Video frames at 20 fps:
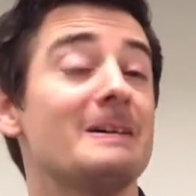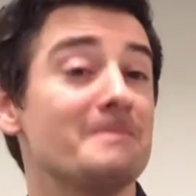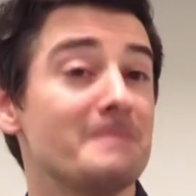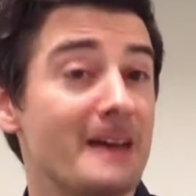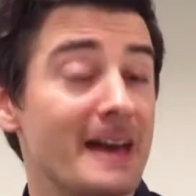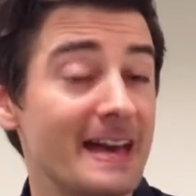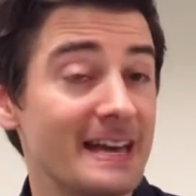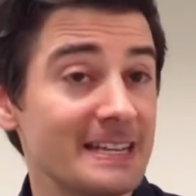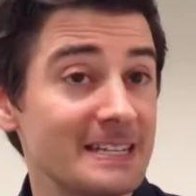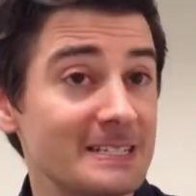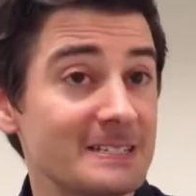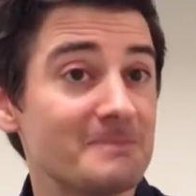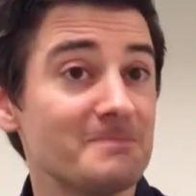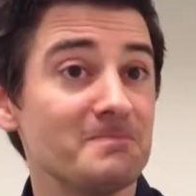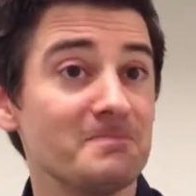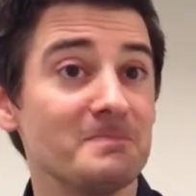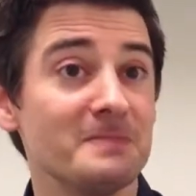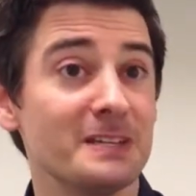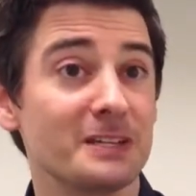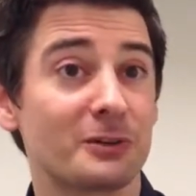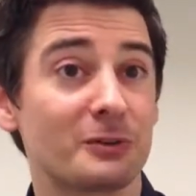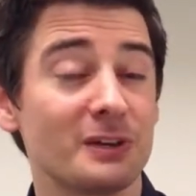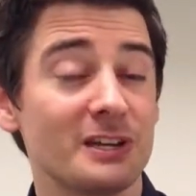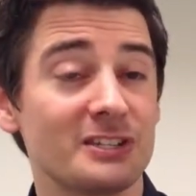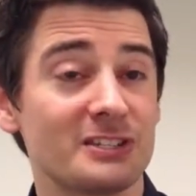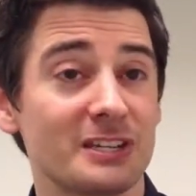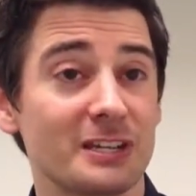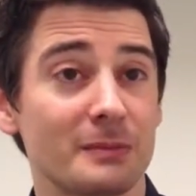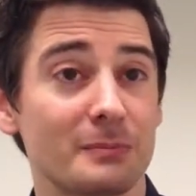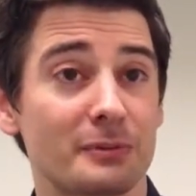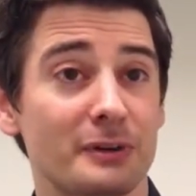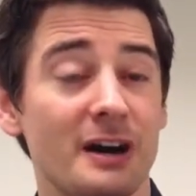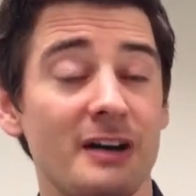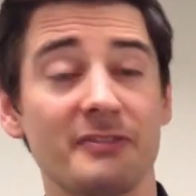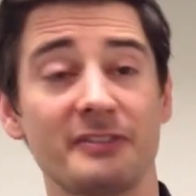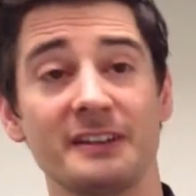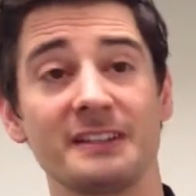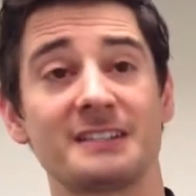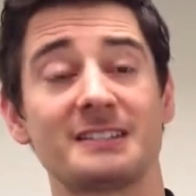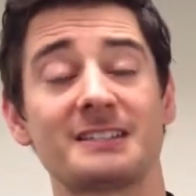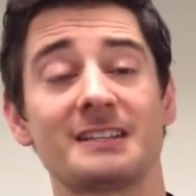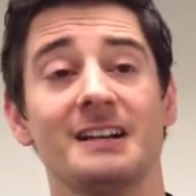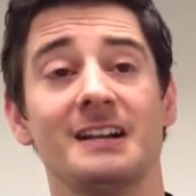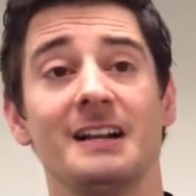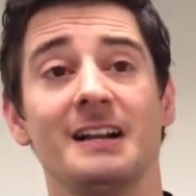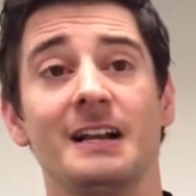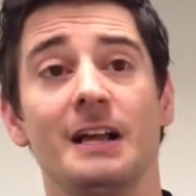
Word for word: and increasing profits.